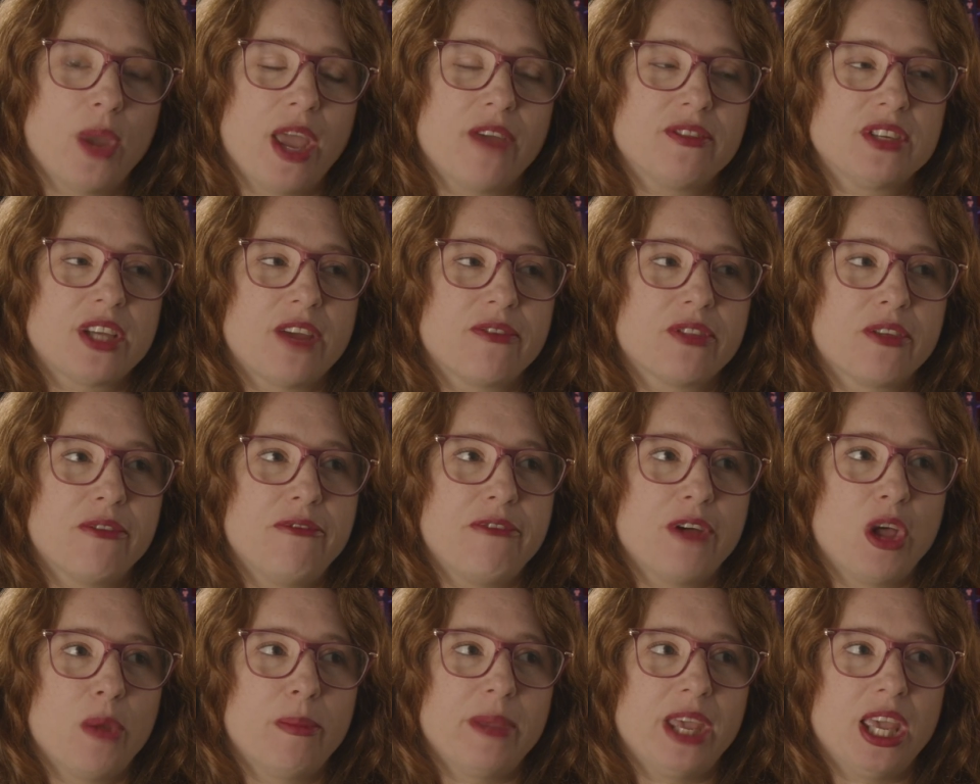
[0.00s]
We have to have
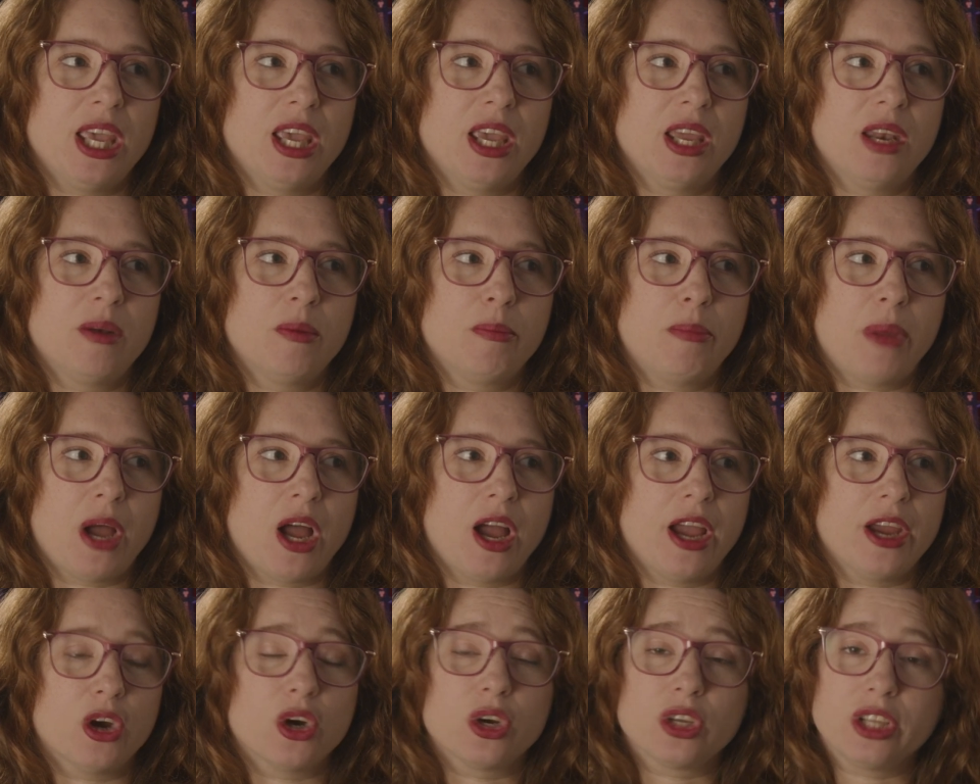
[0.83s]
the film in
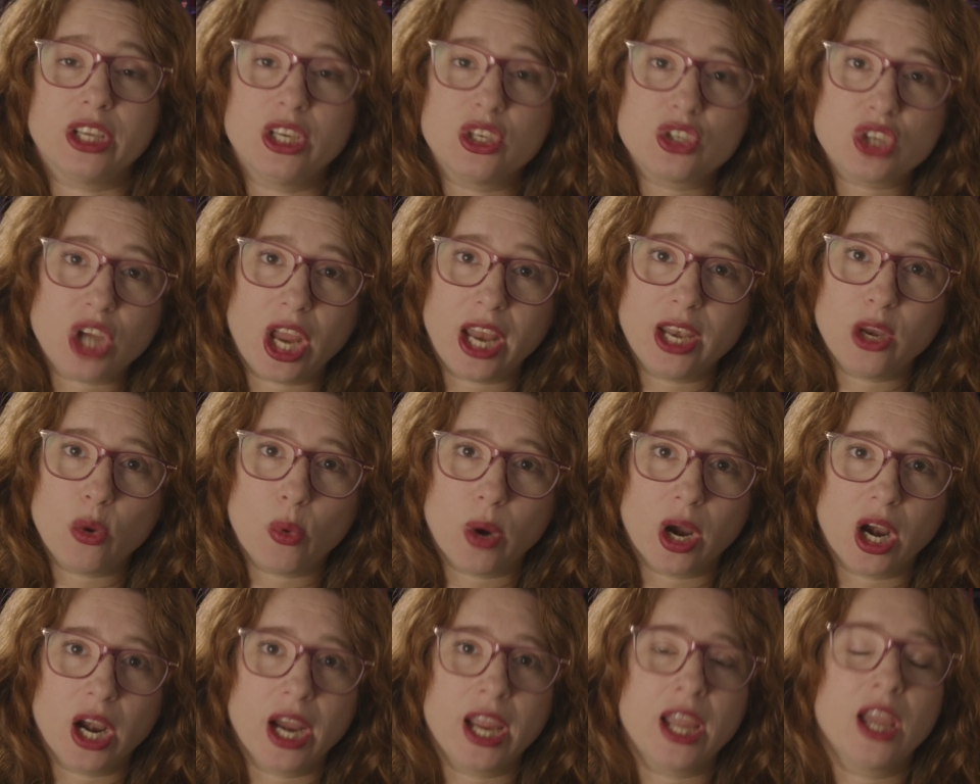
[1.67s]
by early
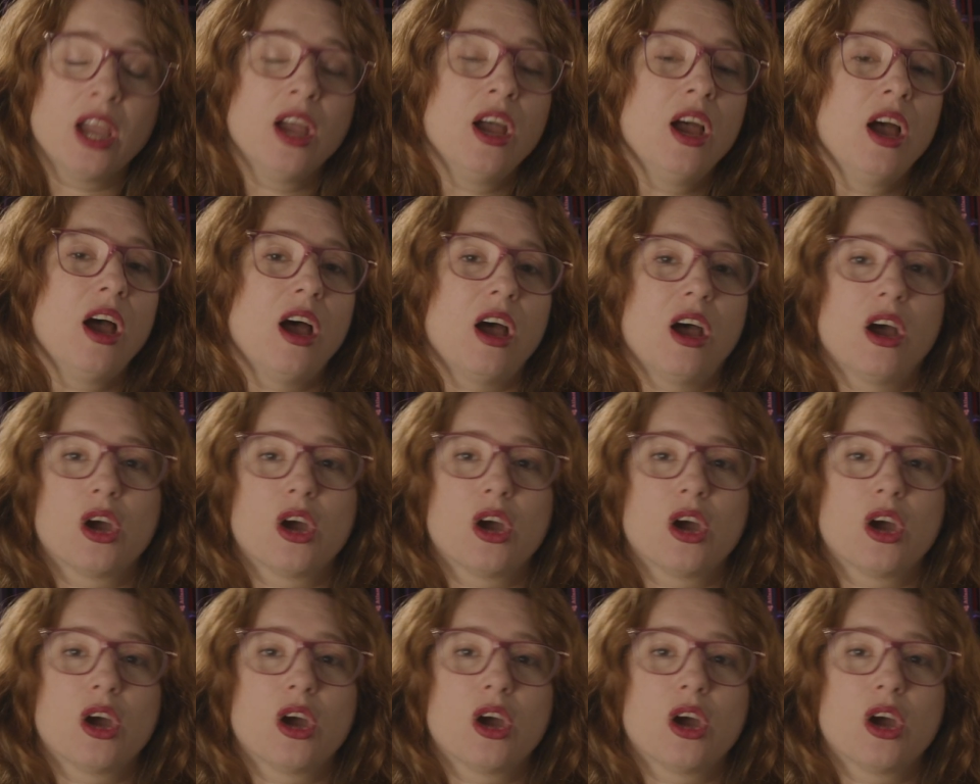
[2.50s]
January.